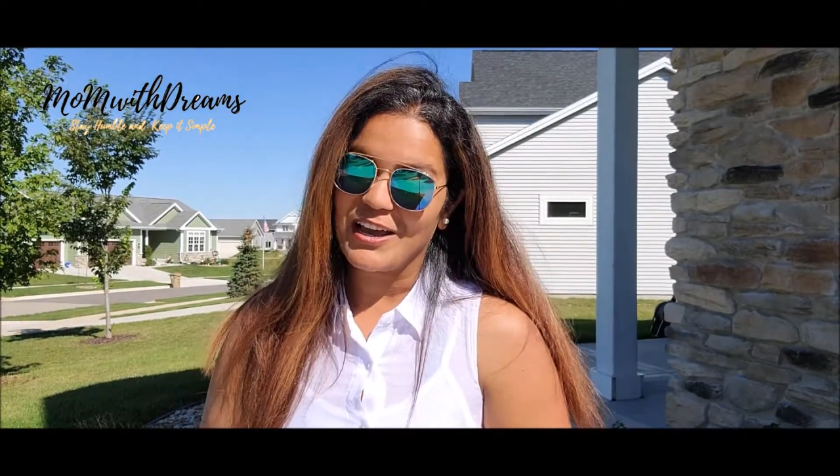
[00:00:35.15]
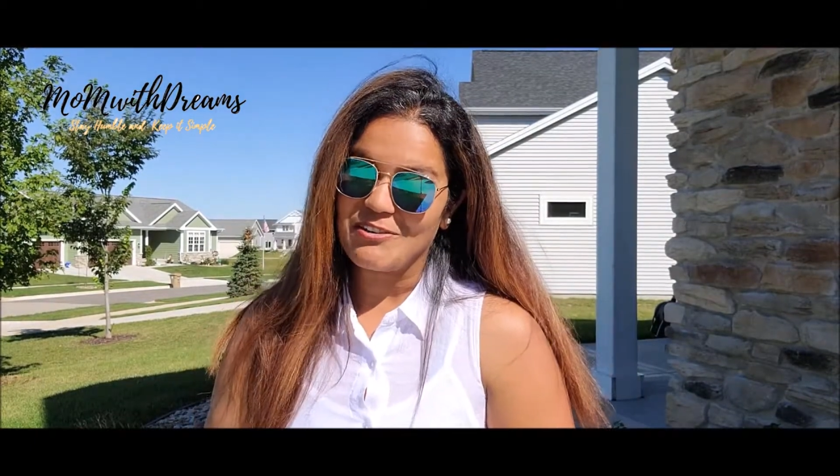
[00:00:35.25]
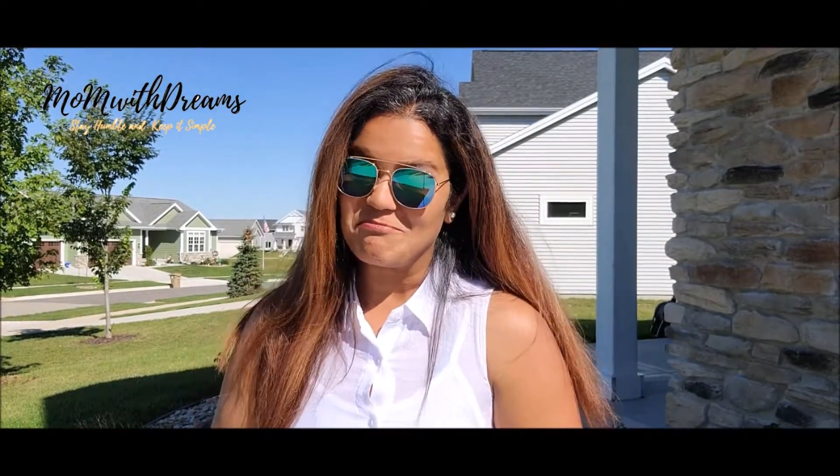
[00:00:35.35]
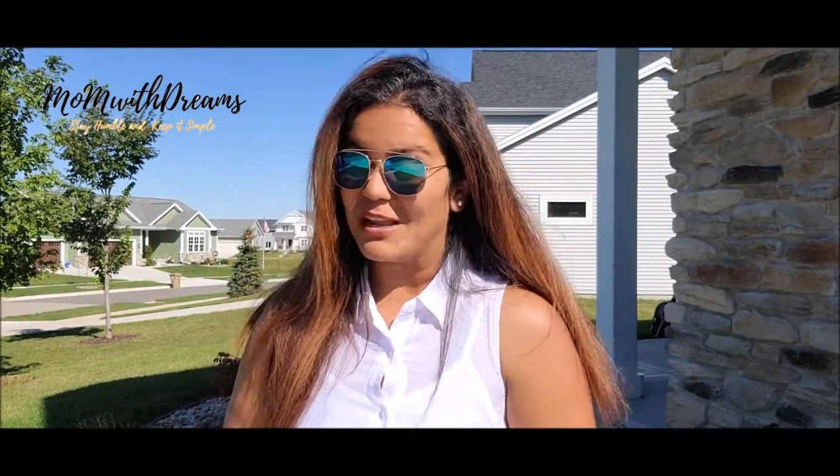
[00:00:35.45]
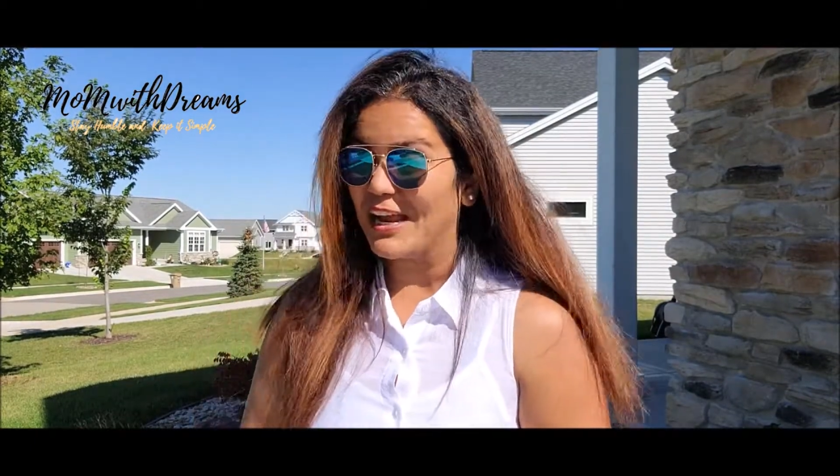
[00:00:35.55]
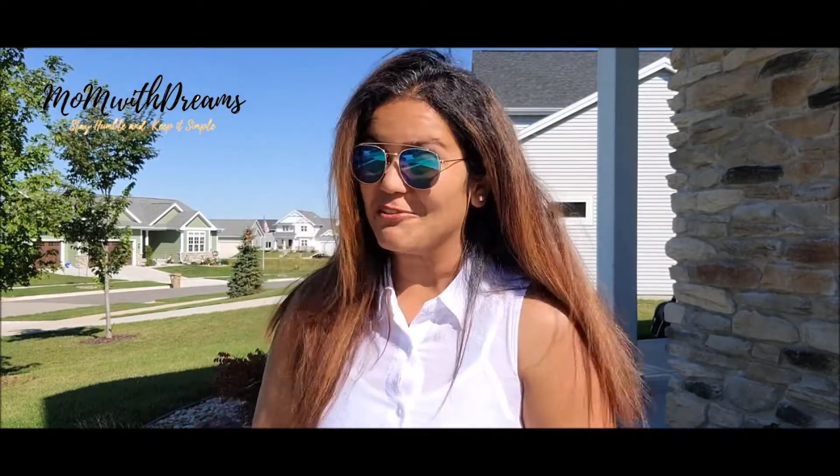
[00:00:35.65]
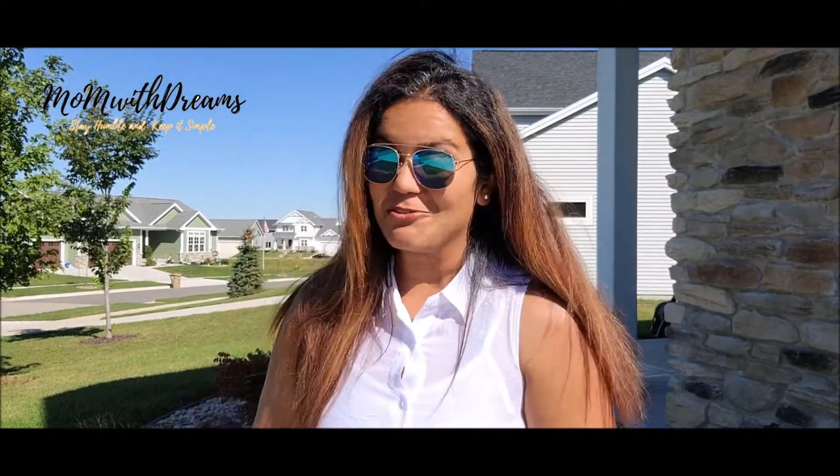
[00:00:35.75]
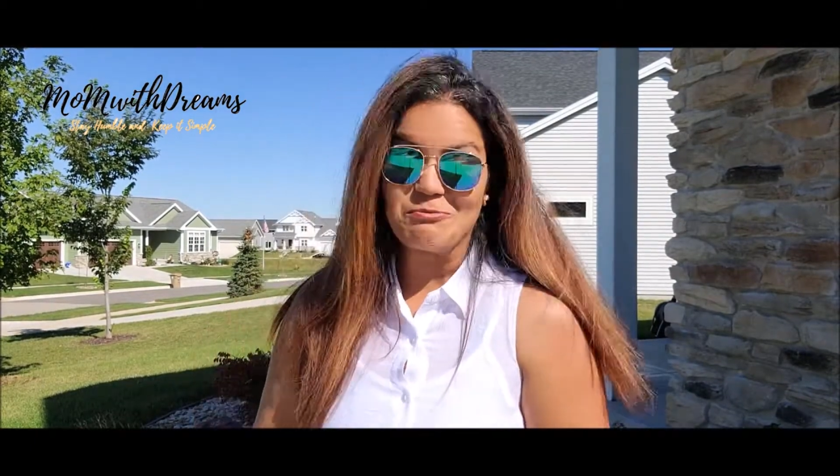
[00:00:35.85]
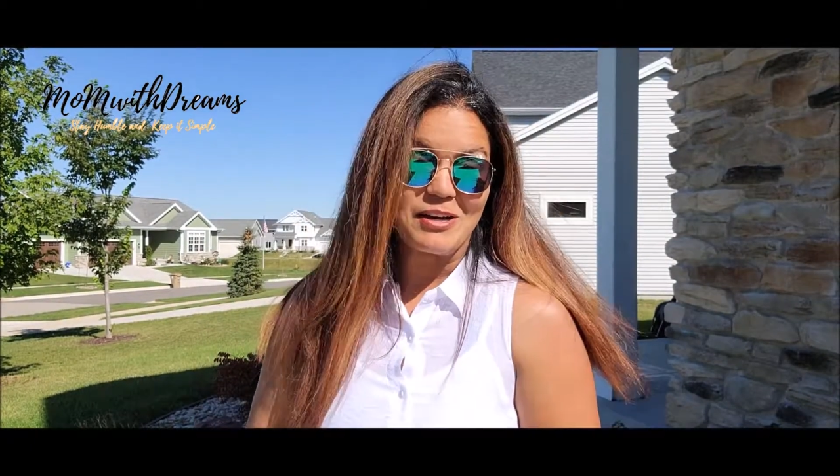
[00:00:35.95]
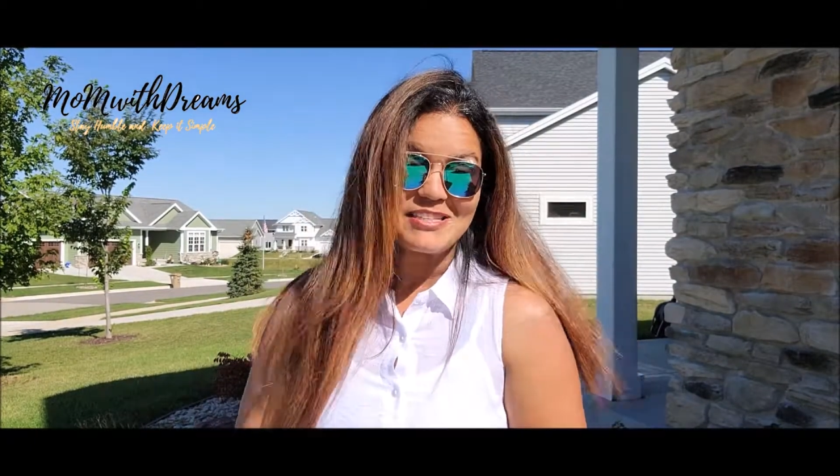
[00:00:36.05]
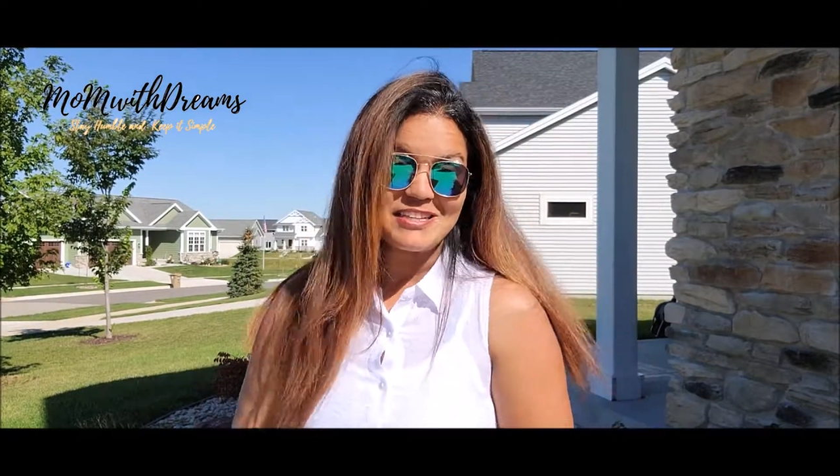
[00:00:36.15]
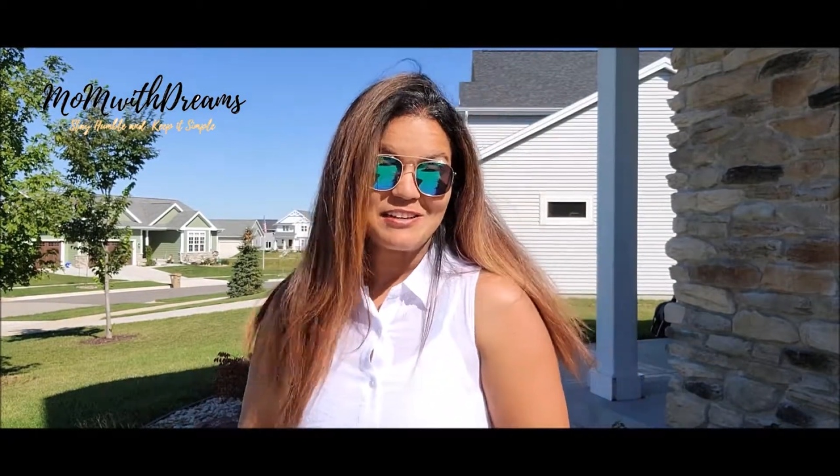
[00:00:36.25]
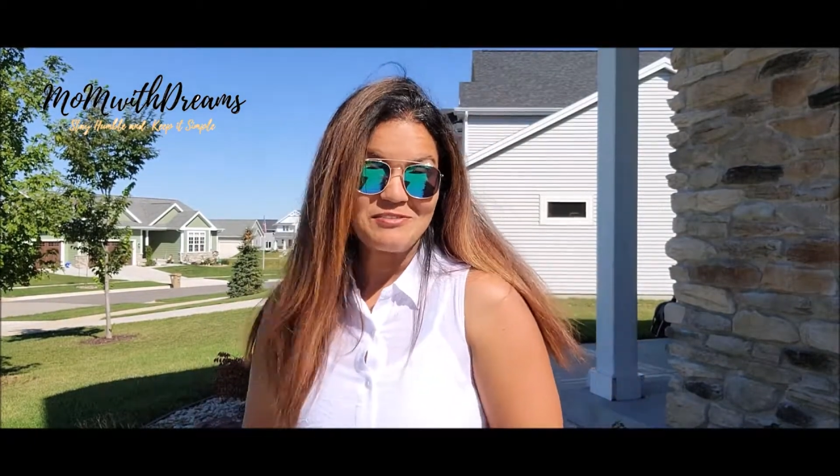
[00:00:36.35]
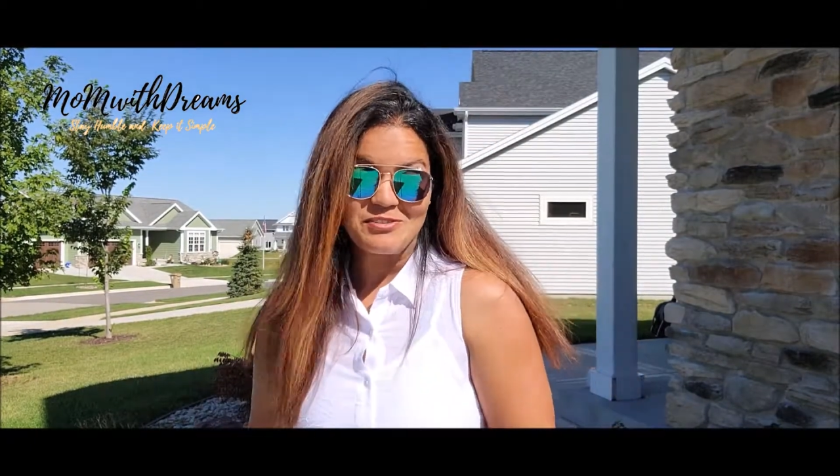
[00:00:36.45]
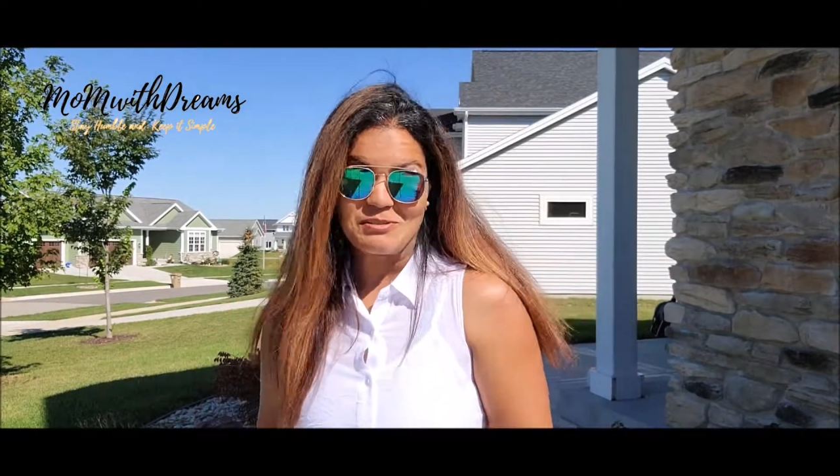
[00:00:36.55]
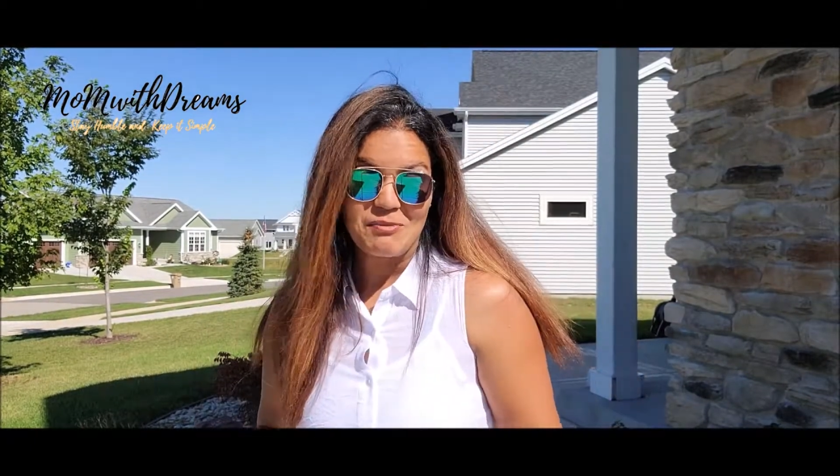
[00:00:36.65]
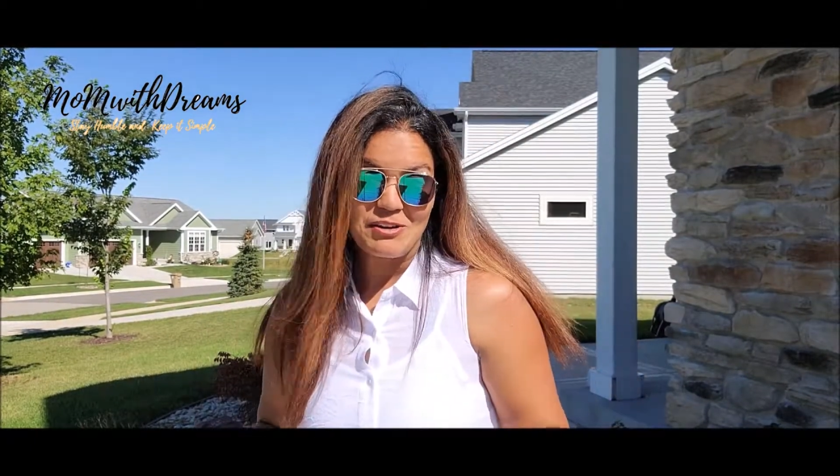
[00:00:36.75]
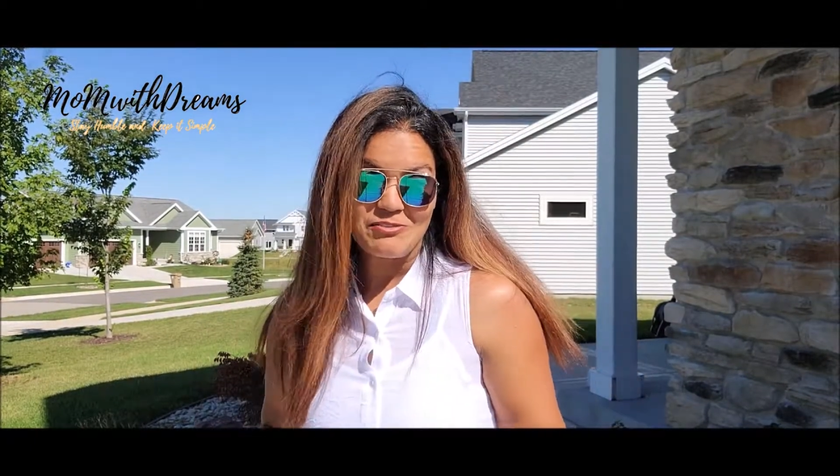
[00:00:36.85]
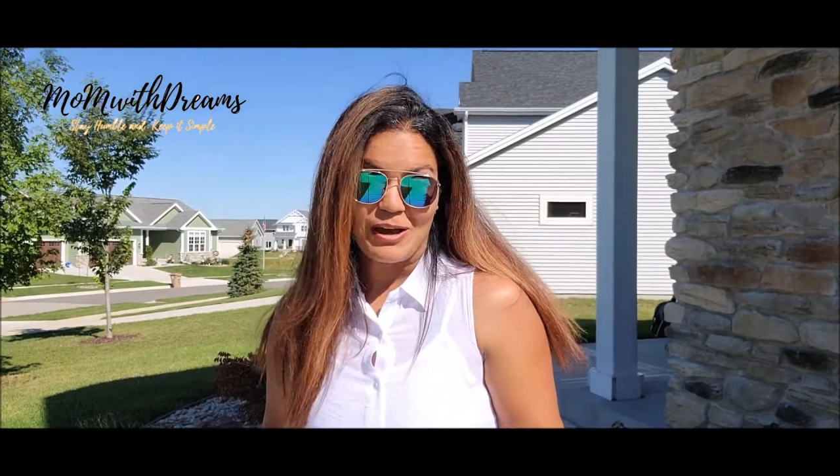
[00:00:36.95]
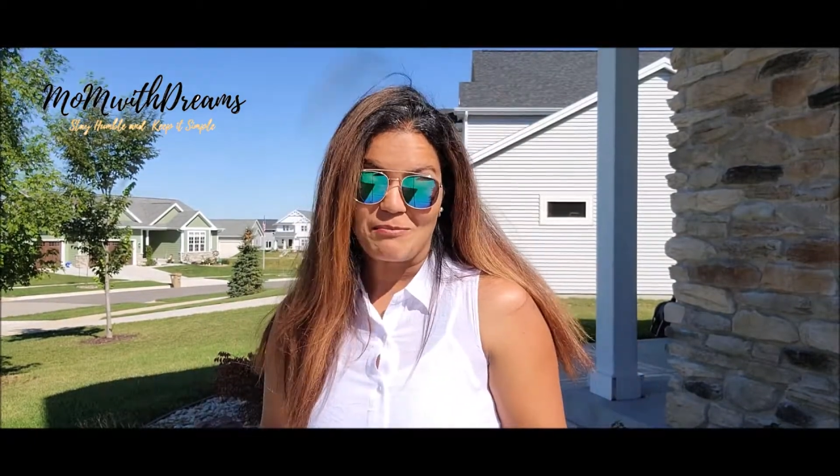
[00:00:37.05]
have planned for myself with my family.